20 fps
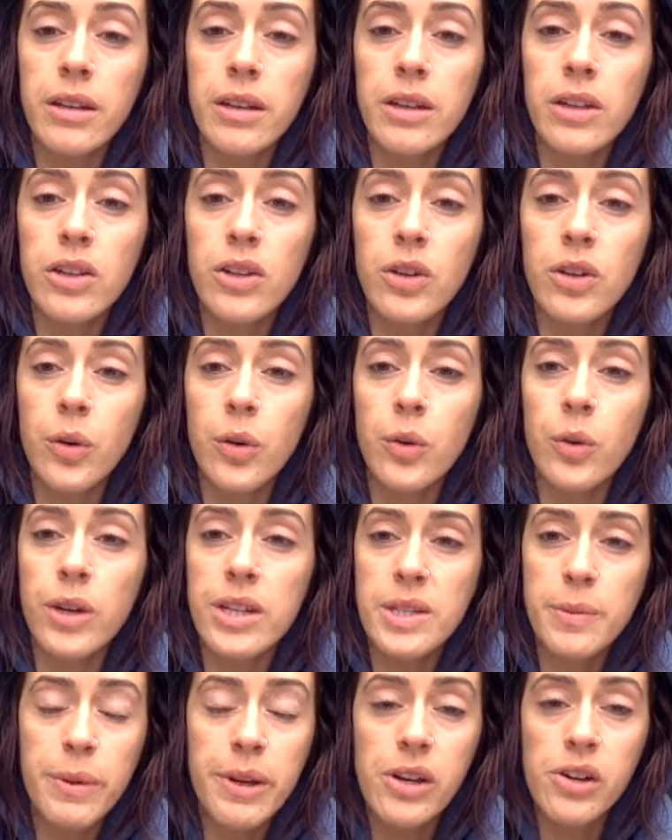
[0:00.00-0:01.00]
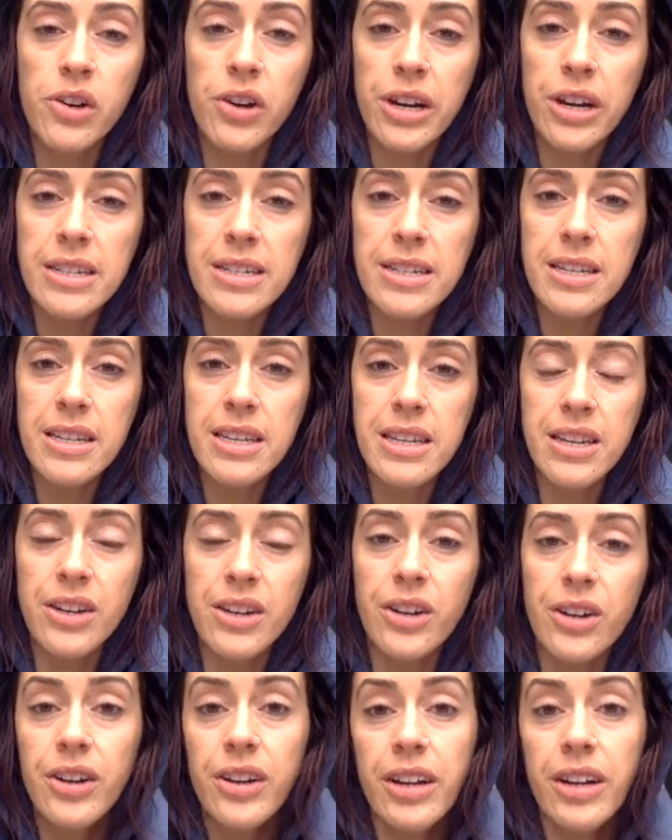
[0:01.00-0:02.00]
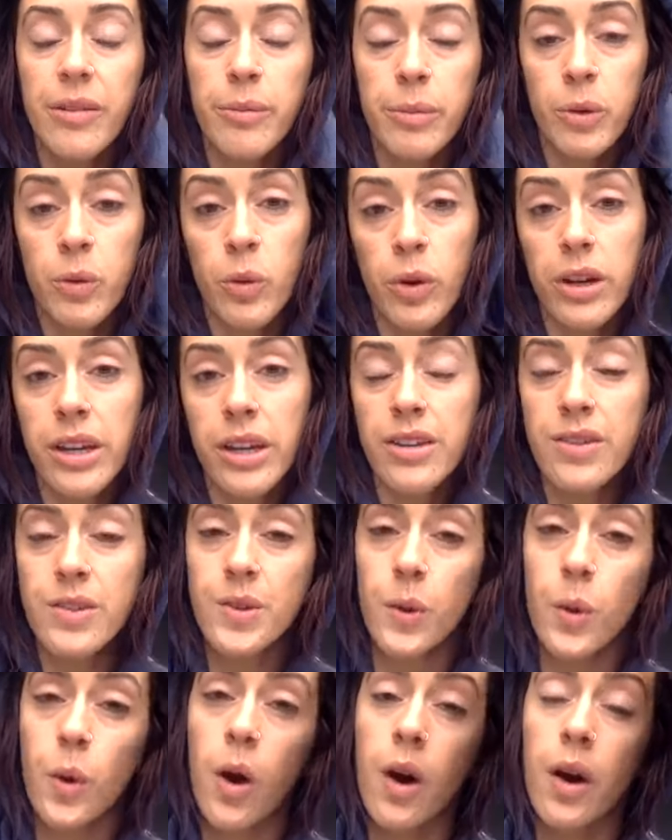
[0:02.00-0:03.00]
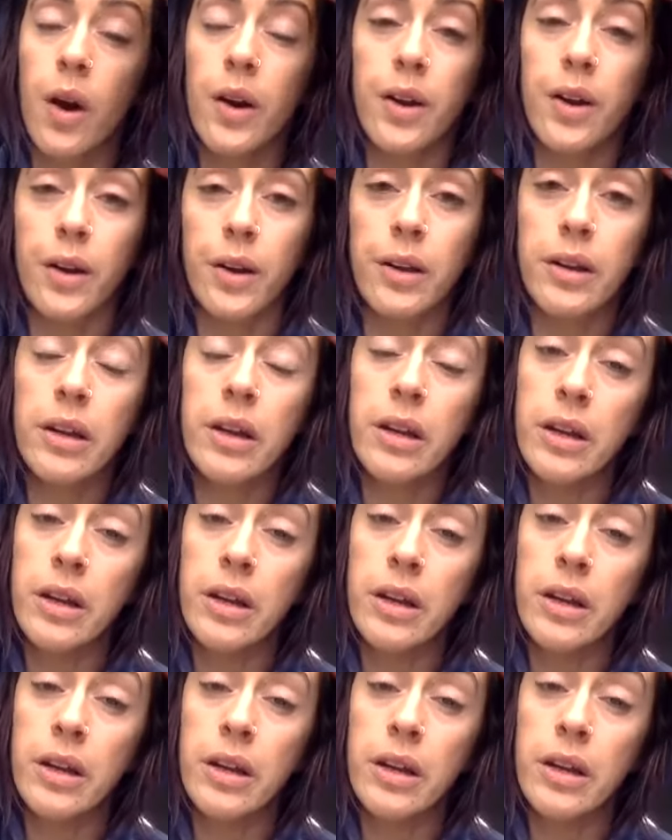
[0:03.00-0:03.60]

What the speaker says: you know, it's been a crazy year, and I've been working so hard on